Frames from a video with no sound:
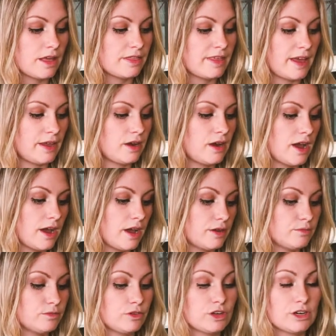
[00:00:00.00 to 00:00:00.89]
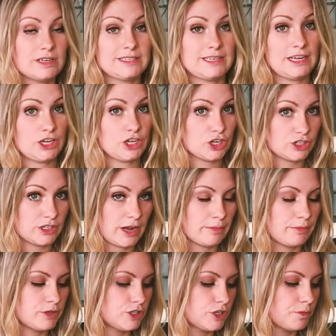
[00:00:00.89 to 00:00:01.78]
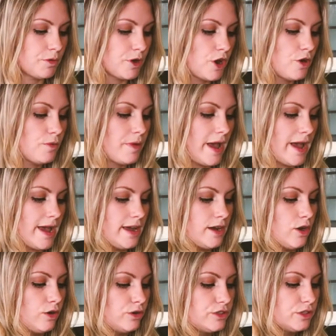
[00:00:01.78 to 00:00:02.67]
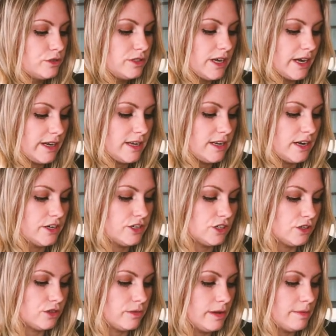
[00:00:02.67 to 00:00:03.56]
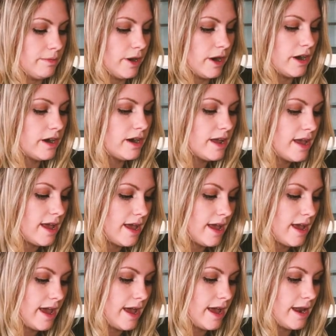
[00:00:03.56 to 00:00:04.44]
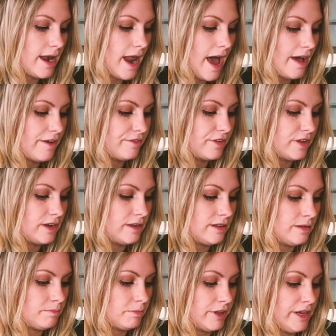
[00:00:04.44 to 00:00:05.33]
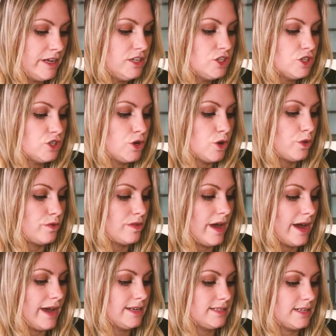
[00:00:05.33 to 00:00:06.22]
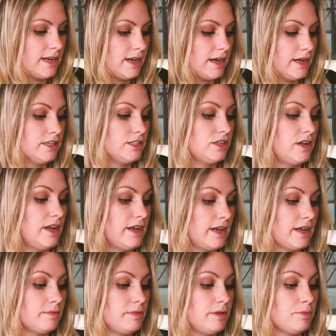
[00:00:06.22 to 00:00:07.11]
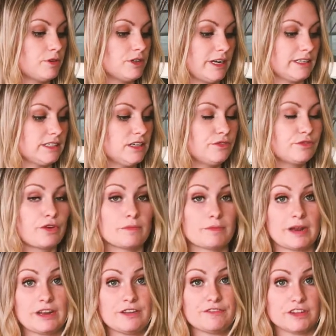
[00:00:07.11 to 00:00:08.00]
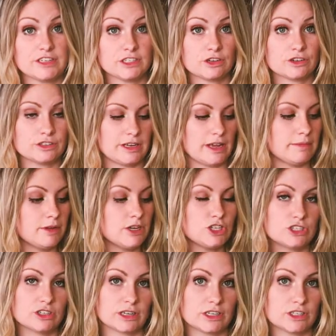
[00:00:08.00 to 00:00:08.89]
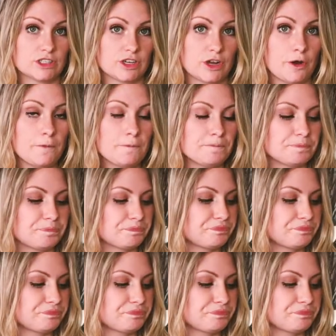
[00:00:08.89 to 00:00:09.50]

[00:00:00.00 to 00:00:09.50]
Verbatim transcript: Then um, you're going to take your temperature probe and also tuck it under the rebar and have it in place so that uh, it can be protected from any physical damage like so.